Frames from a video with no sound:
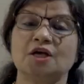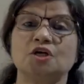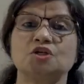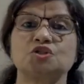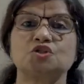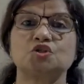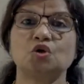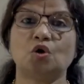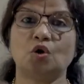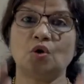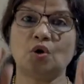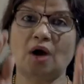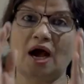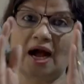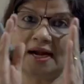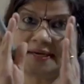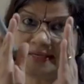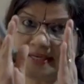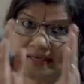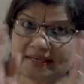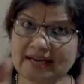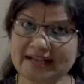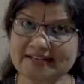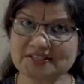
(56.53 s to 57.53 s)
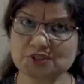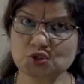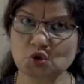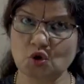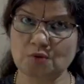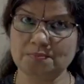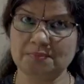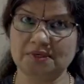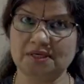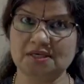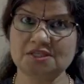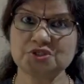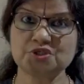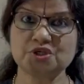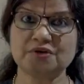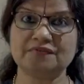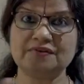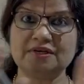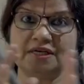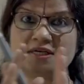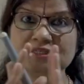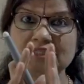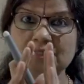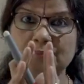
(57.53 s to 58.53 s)
So, under isomers, you
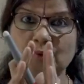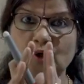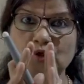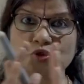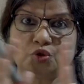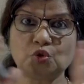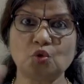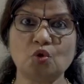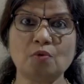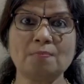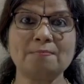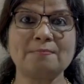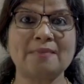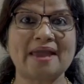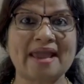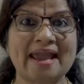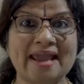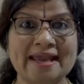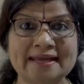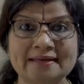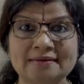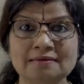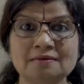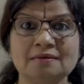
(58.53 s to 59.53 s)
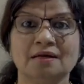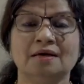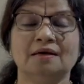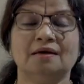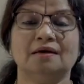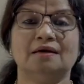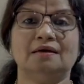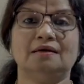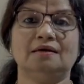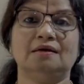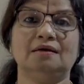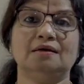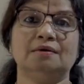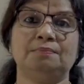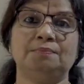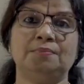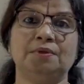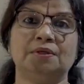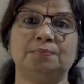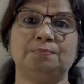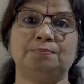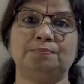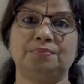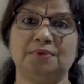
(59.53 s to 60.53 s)
have learnt about two main
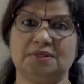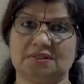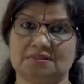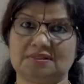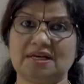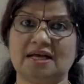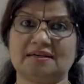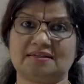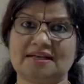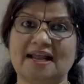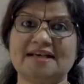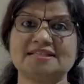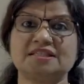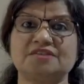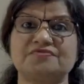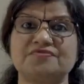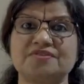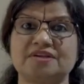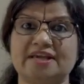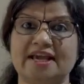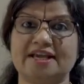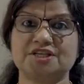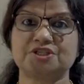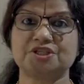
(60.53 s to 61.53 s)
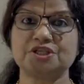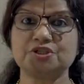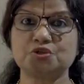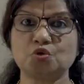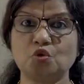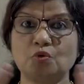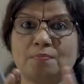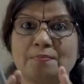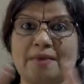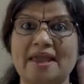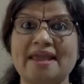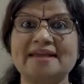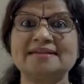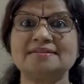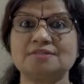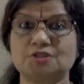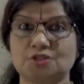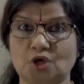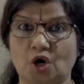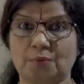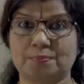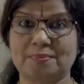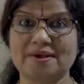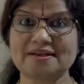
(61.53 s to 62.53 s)
classification, two main
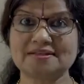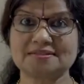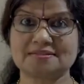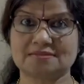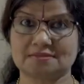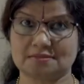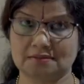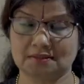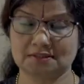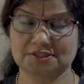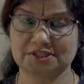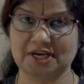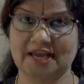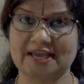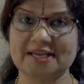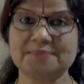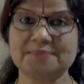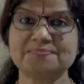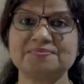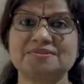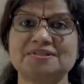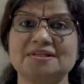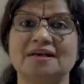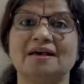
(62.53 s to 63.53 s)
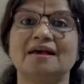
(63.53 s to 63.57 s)
topics, types,